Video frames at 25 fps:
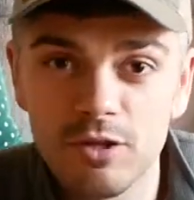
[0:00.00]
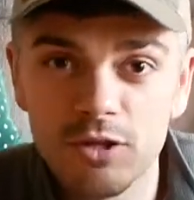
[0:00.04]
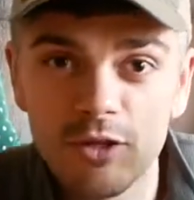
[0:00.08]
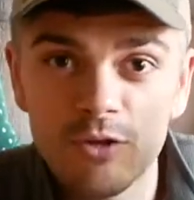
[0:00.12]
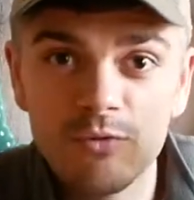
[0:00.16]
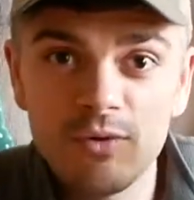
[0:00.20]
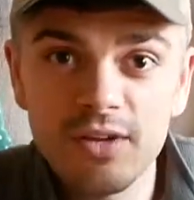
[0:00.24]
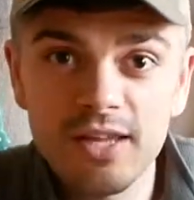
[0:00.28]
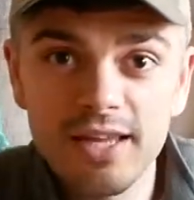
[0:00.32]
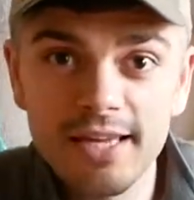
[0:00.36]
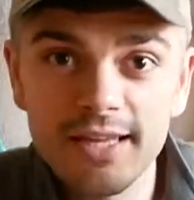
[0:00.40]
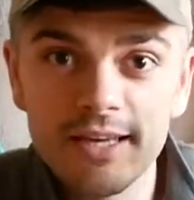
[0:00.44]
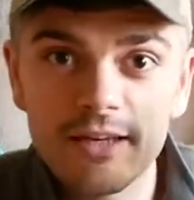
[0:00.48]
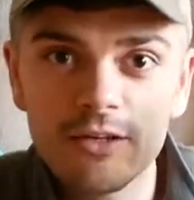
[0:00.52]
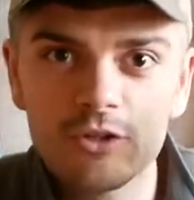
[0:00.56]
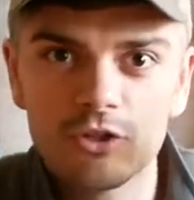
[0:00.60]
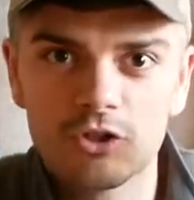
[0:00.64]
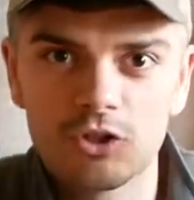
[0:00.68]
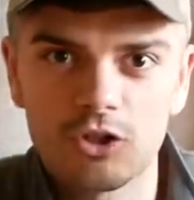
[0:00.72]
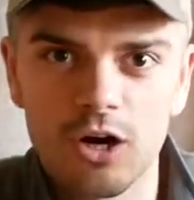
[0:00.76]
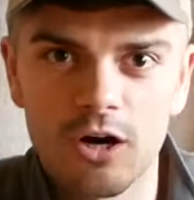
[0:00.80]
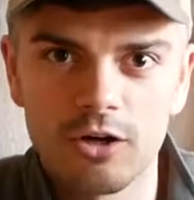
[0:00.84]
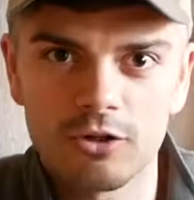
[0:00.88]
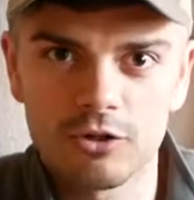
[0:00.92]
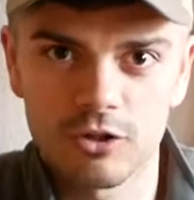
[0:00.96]
You need
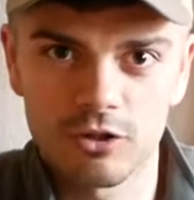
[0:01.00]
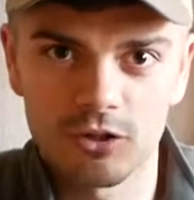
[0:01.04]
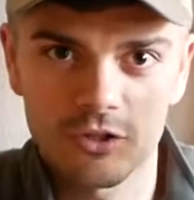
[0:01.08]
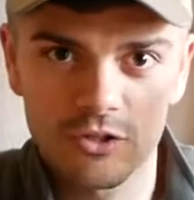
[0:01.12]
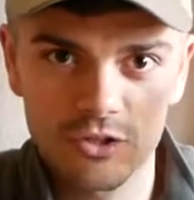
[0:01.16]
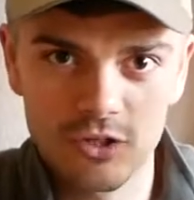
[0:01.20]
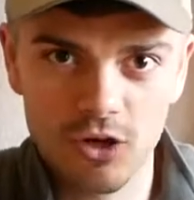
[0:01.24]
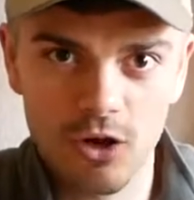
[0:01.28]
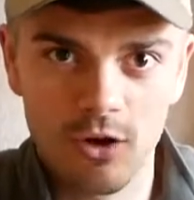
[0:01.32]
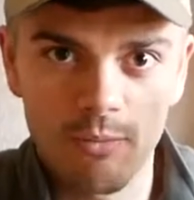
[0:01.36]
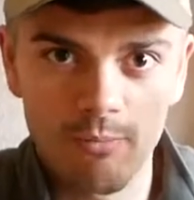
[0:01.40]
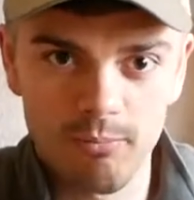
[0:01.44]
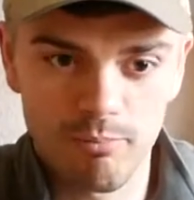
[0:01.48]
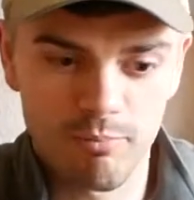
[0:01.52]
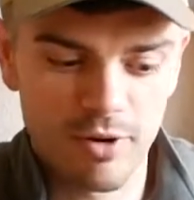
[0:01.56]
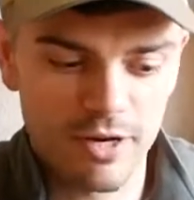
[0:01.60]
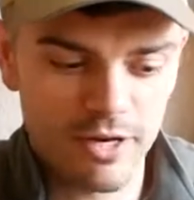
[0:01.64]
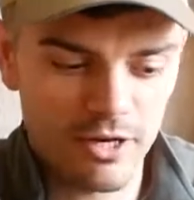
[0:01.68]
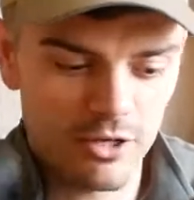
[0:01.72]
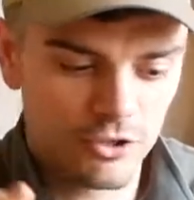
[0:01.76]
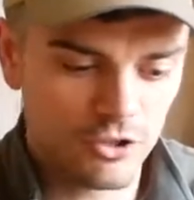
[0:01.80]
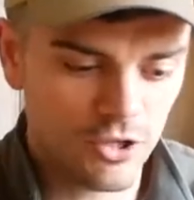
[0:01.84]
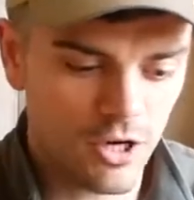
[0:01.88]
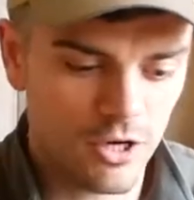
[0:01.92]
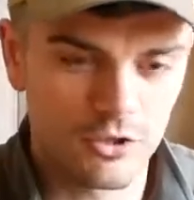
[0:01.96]
chargers. So bring
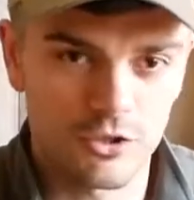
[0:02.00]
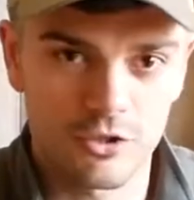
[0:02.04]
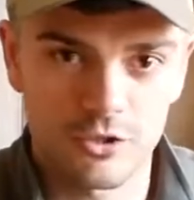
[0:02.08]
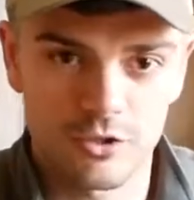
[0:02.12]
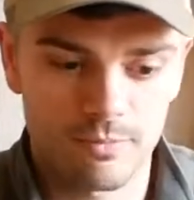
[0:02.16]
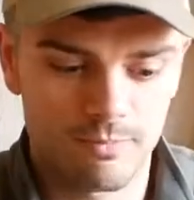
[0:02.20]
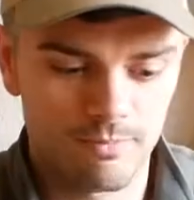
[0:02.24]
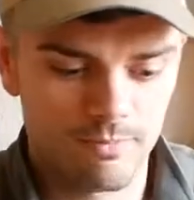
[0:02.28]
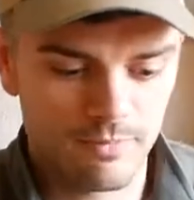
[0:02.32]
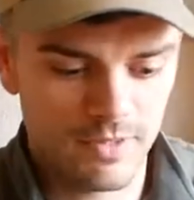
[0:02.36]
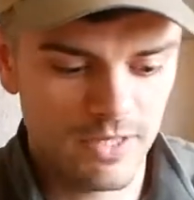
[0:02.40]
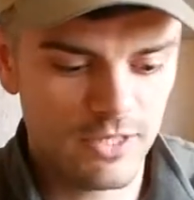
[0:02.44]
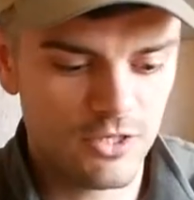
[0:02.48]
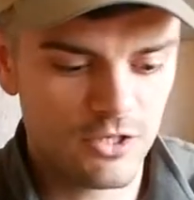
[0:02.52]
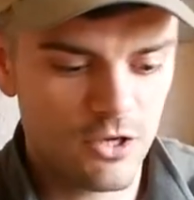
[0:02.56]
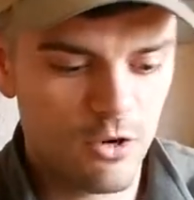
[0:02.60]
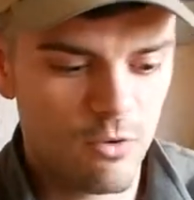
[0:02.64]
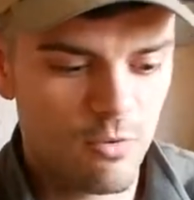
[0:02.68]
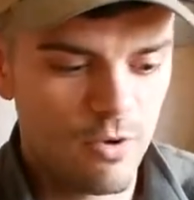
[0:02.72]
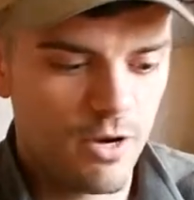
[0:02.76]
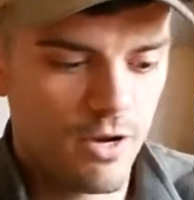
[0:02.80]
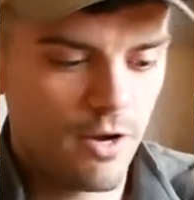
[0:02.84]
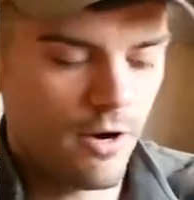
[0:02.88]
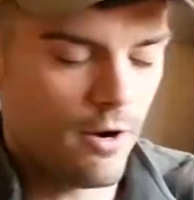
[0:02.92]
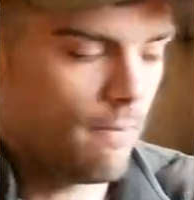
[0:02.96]
your chargers. These
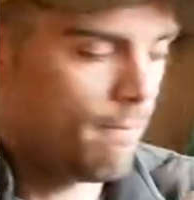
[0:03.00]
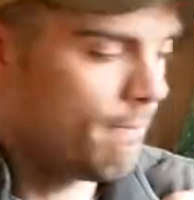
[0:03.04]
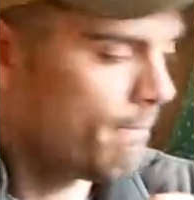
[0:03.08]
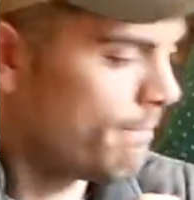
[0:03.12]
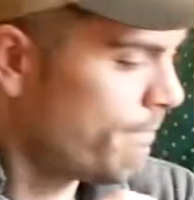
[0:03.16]
go in here.